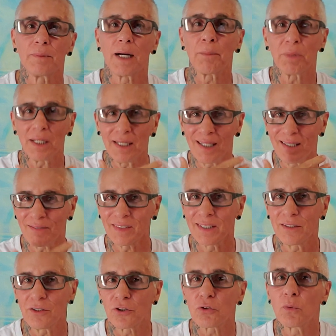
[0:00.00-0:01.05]
I'm going to have to
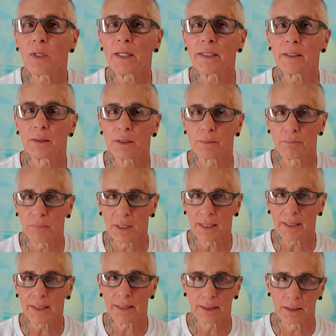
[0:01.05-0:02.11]
intertwine
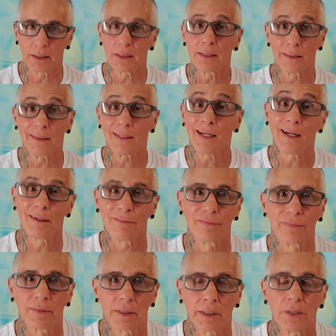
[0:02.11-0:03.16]
my
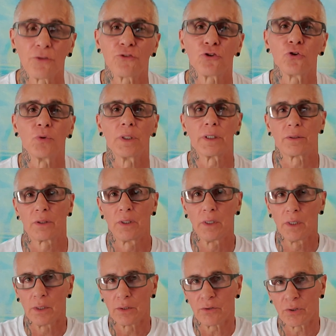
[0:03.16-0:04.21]
life into it
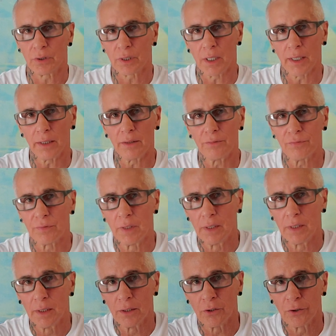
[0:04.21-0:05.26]
to kind of,
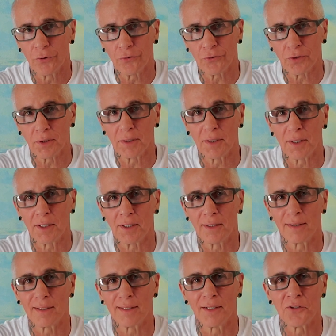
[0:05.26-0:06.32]
because
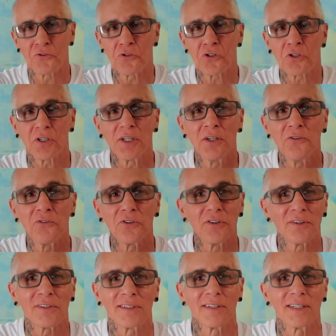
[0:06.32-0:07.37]
it's just
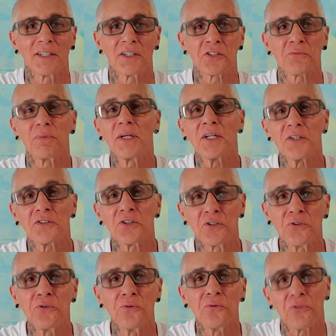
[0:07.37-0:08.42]
easier to explain it to
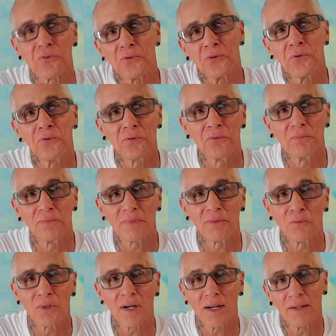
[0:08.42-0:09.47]
you through
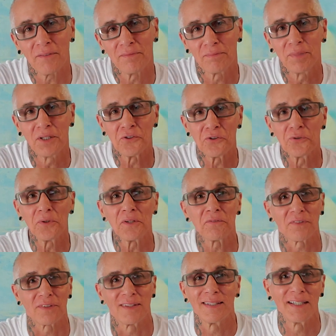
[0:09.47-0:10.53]
what I've been doing
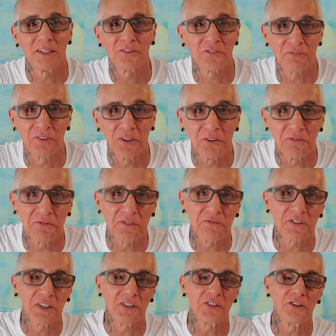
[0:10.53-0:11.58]
for the last,
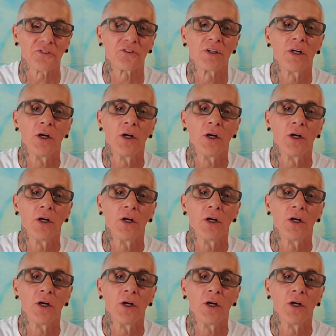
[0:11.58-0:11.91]
15 years.